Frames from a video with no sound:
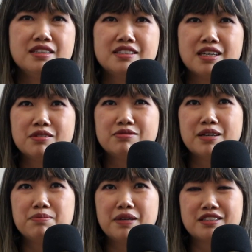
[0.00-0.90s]
Some of my
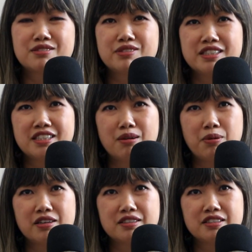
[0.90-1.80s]
best retail
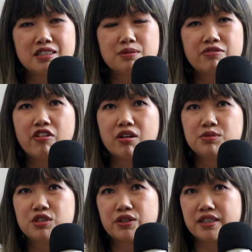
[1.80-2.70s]
partnerships formed
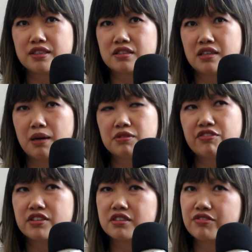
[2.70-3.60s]
during the shop's
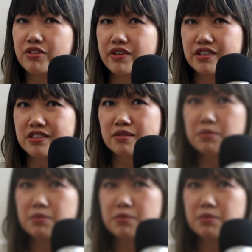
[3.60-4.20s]
first few years of